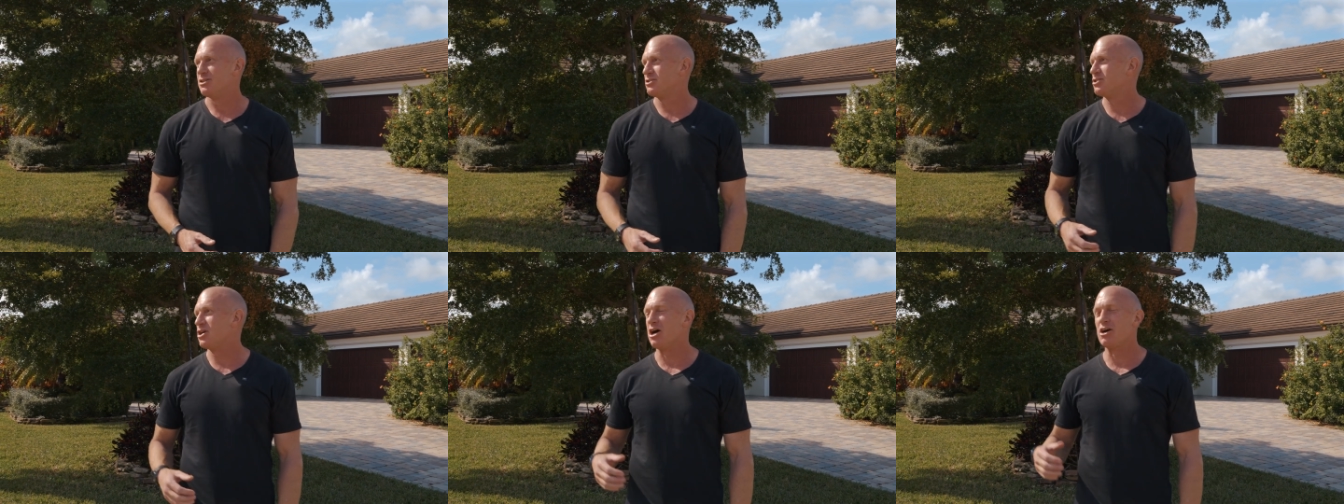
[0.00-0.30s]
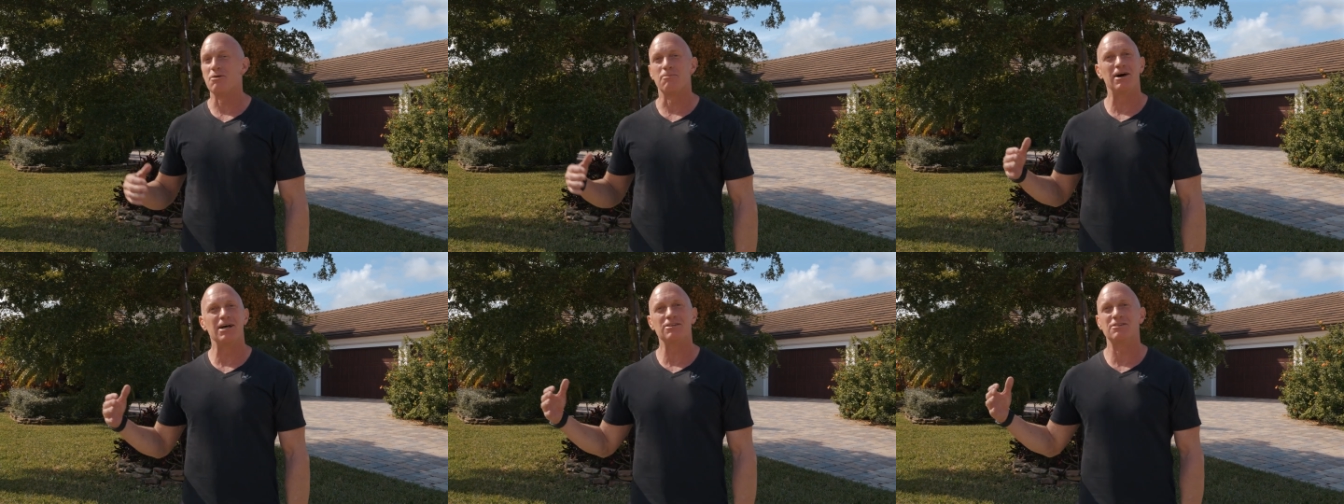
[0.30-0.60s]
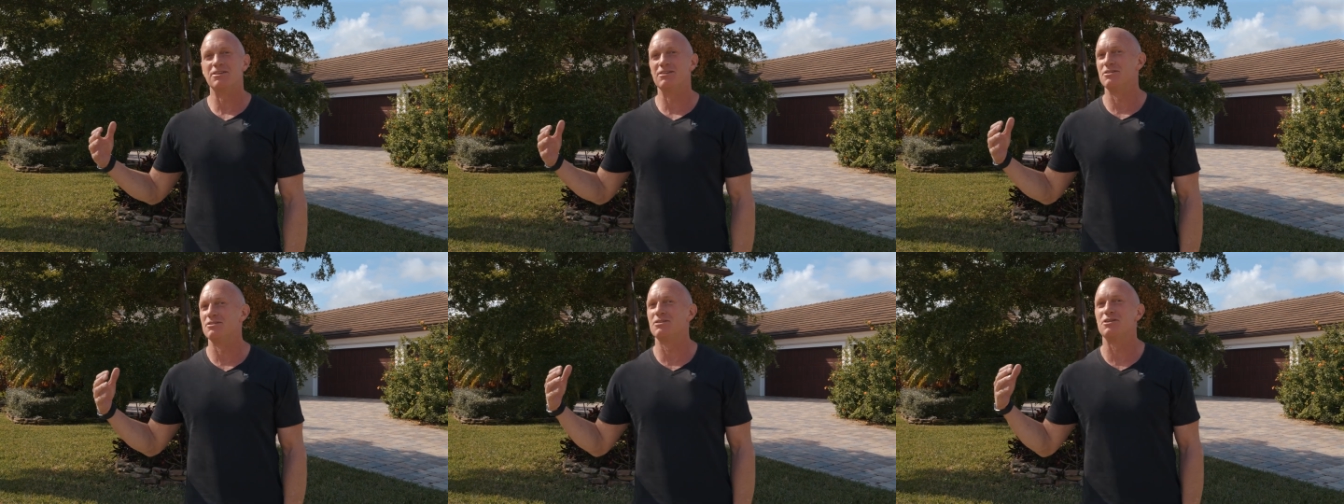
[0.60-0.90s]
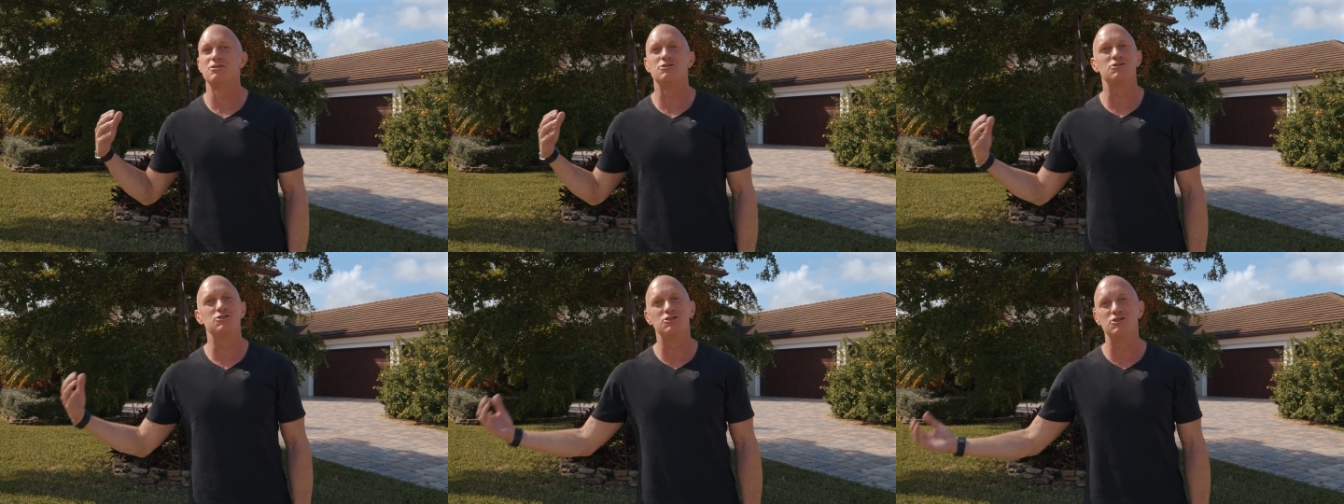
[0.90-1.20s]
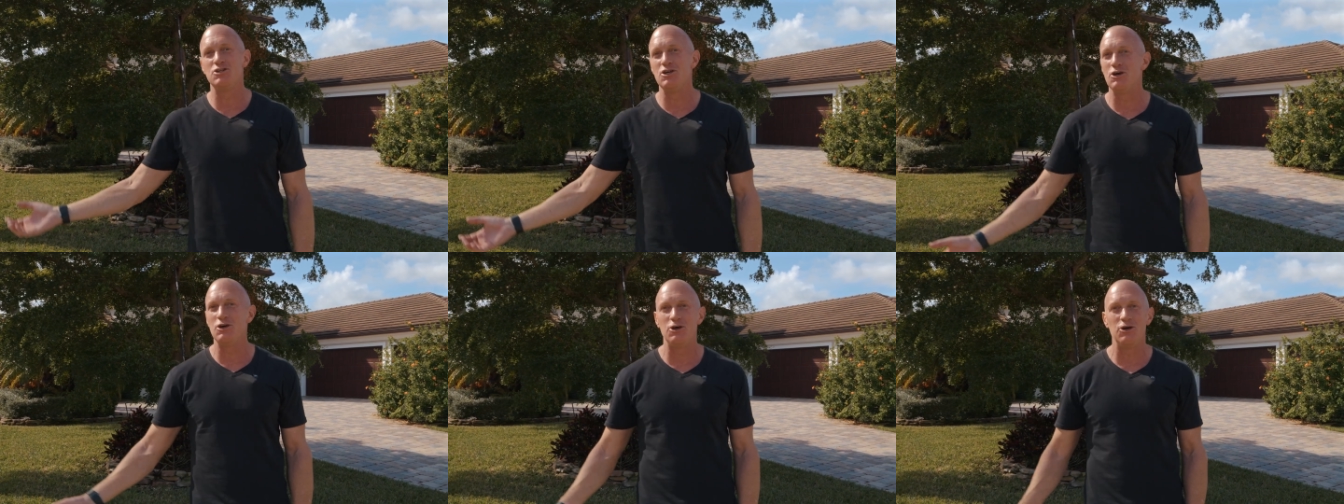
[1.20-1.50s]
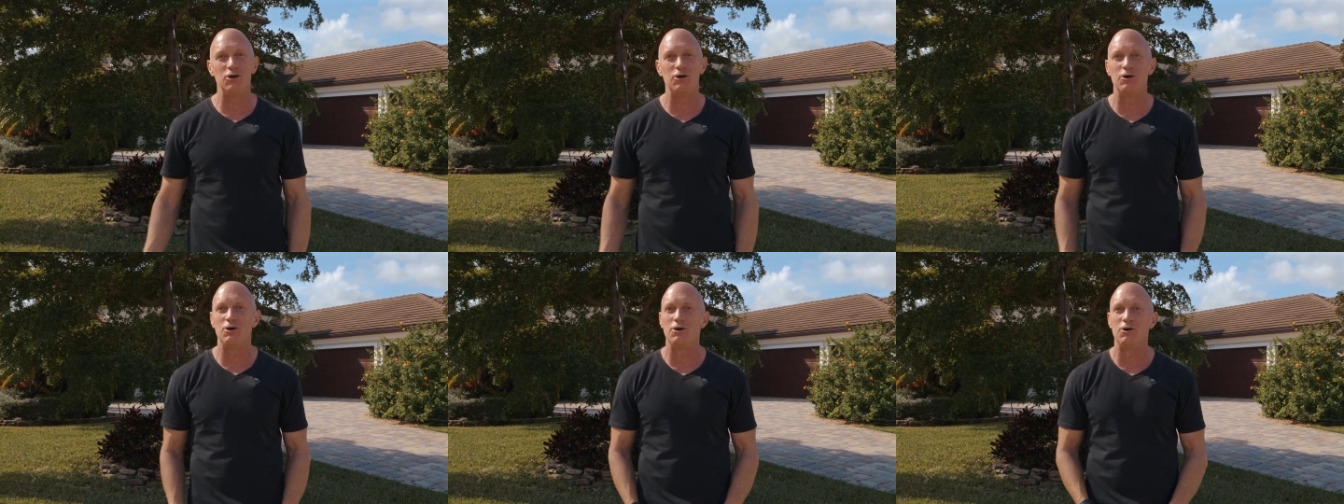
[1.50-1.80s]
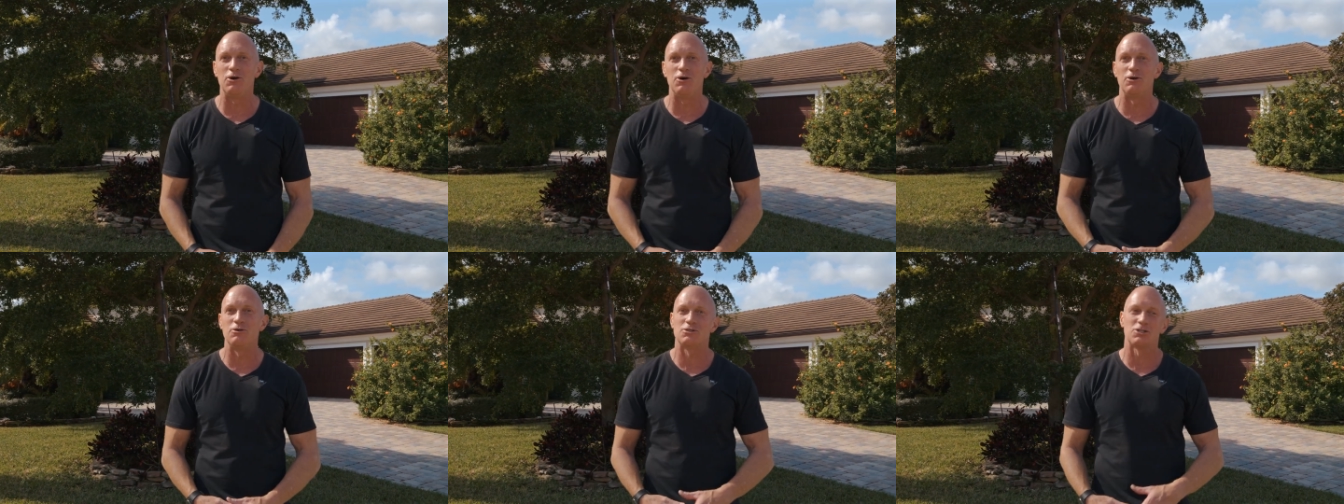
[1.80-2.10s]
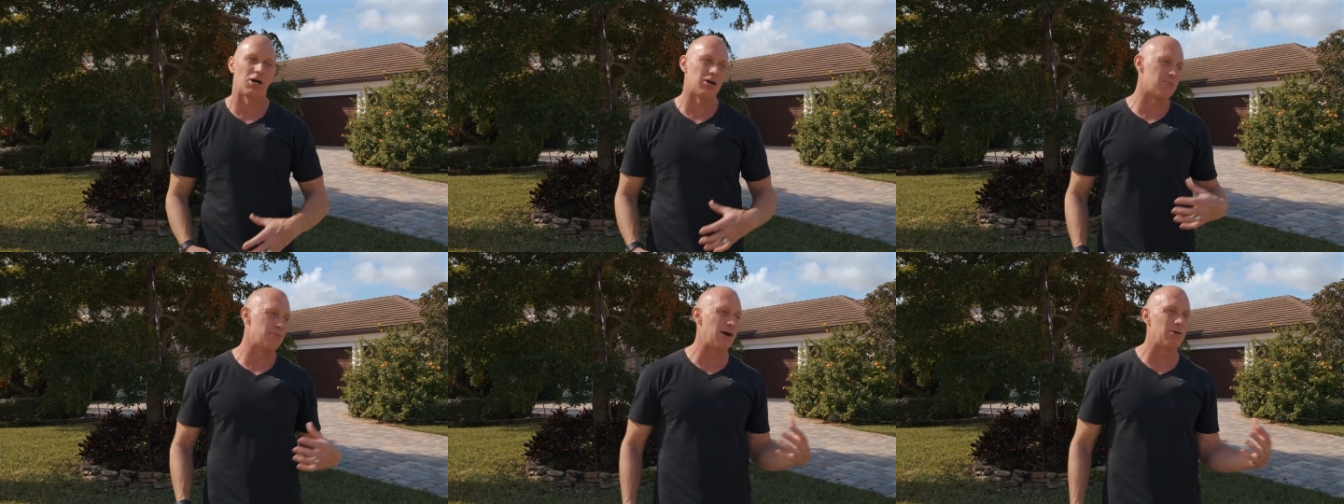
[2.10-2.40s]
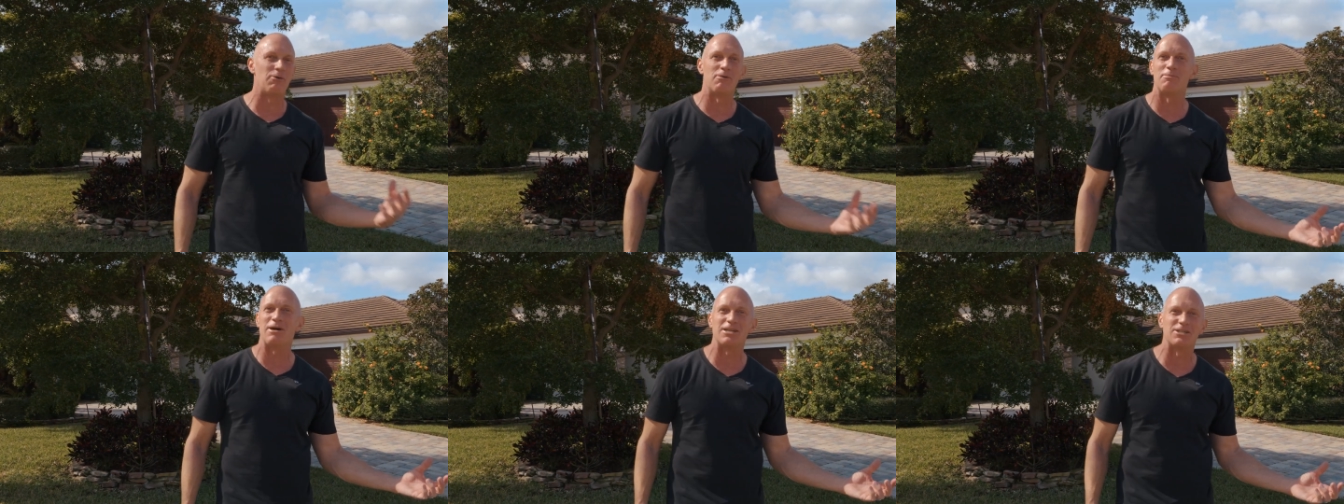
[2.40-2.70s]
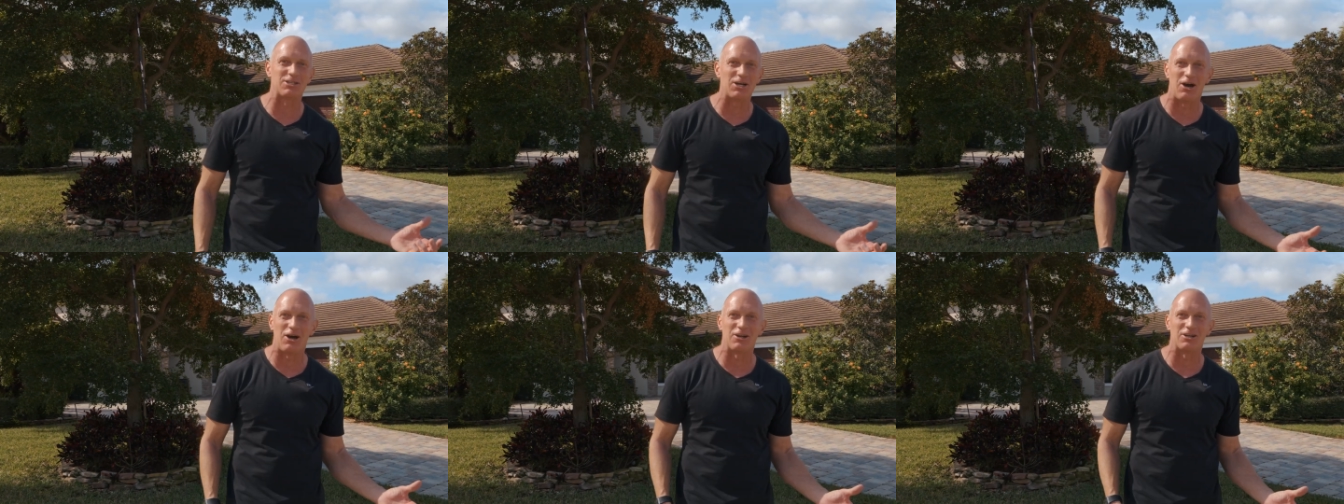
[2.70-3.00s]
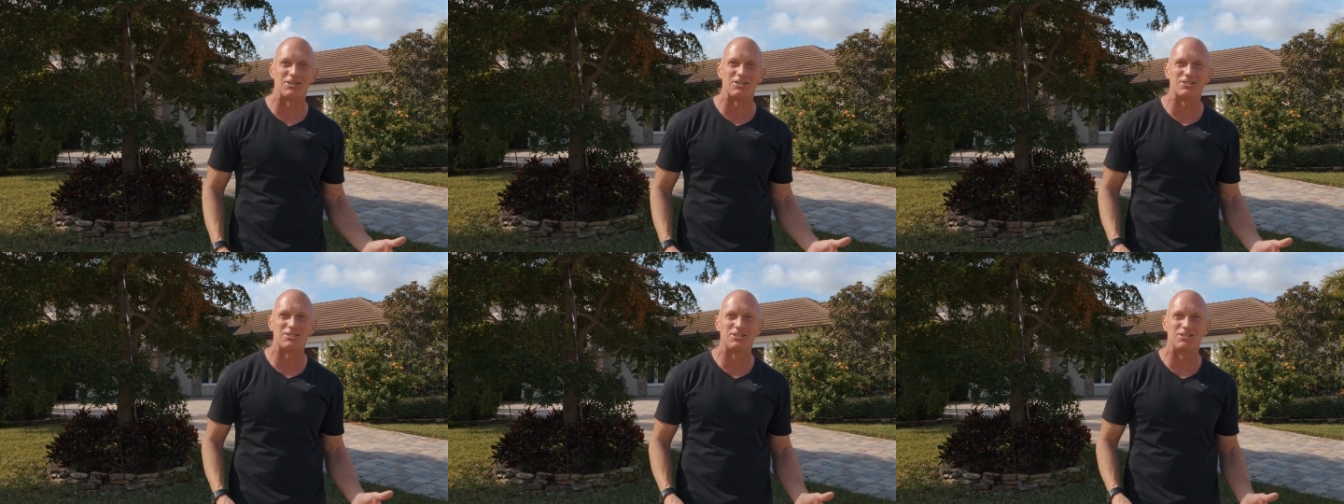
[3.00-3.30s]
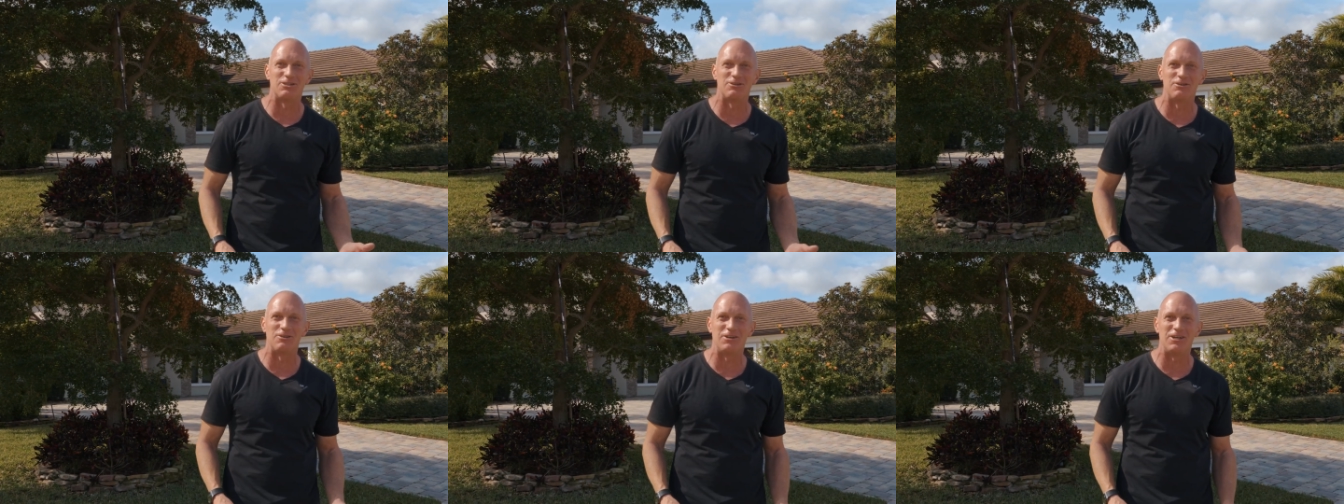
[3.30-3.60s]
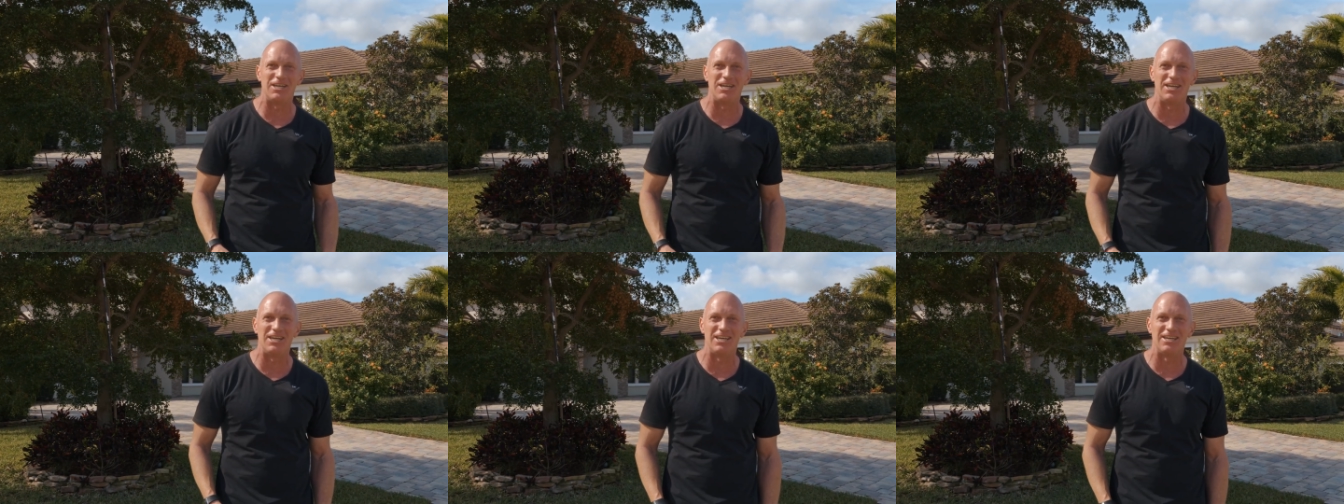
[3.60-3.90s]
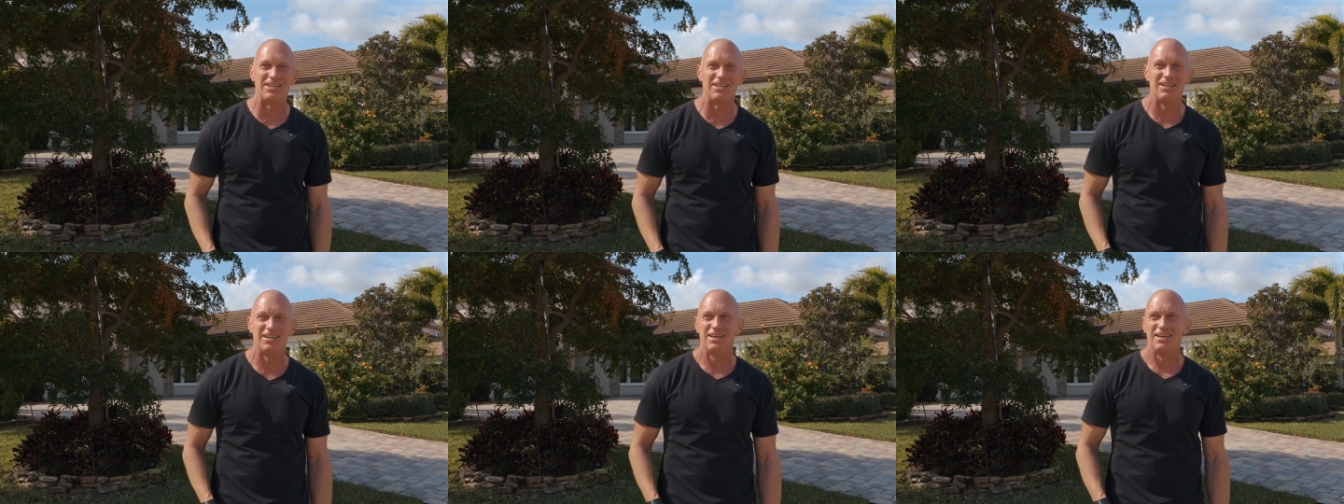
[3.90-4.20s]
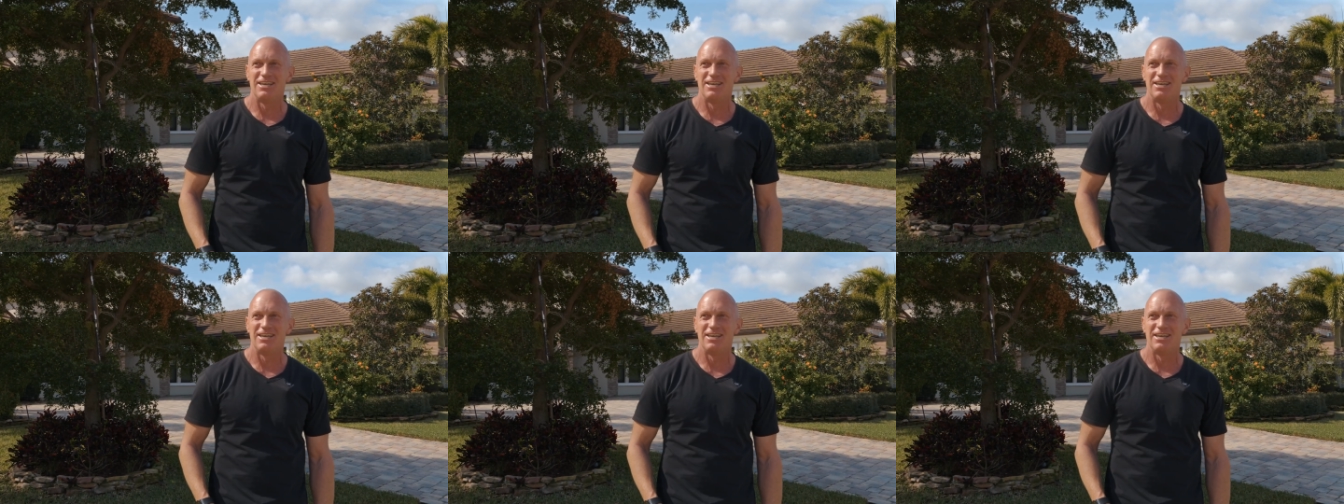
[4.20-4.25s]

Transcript: talk about the zoo, talk about what my daughter's doing.